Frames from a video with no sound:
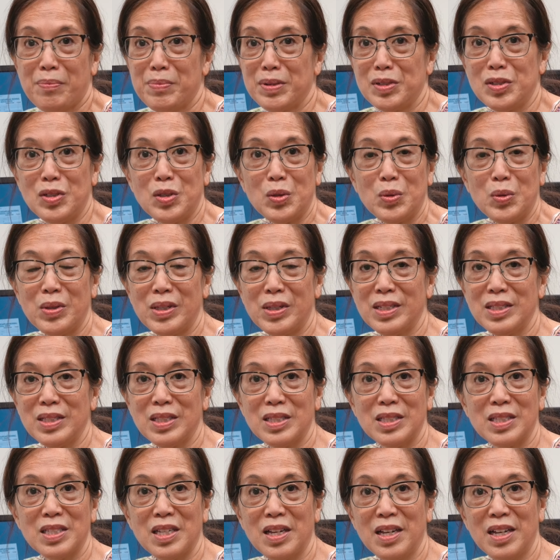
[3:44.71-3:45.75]
I've been doing
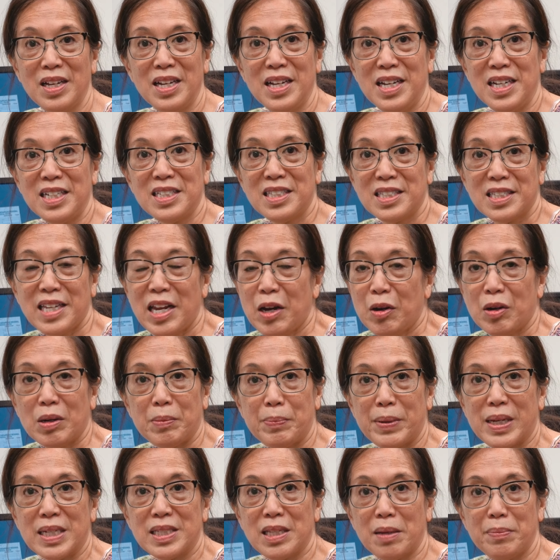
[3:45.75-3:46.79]
this, it's scary
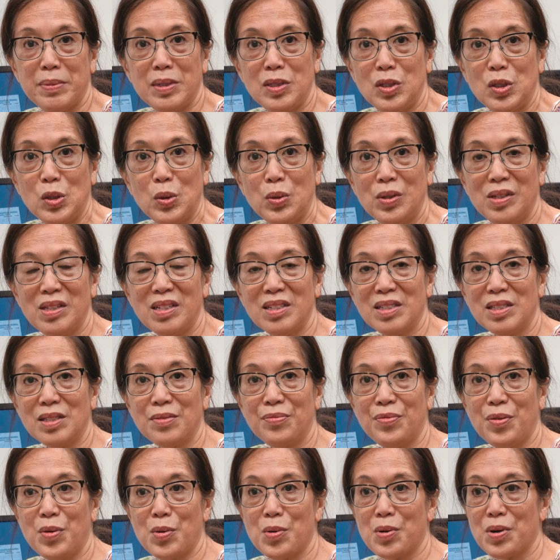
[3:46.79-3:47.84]
because I've been doing this
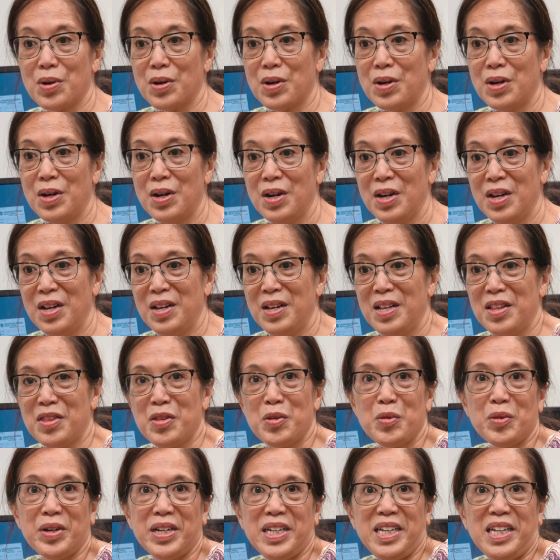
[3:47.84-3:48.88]
for
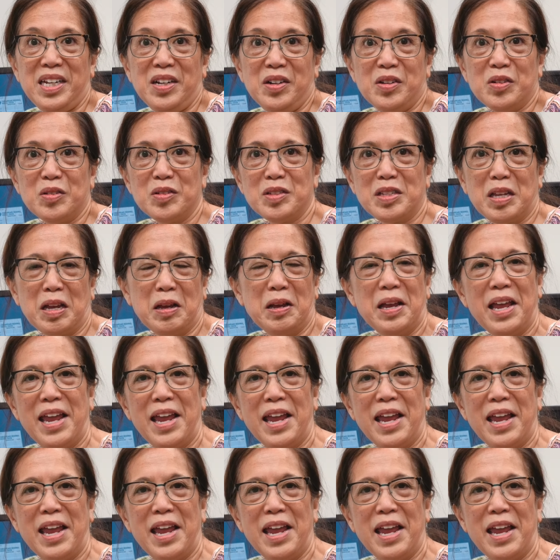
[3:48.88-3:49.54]
thirty years,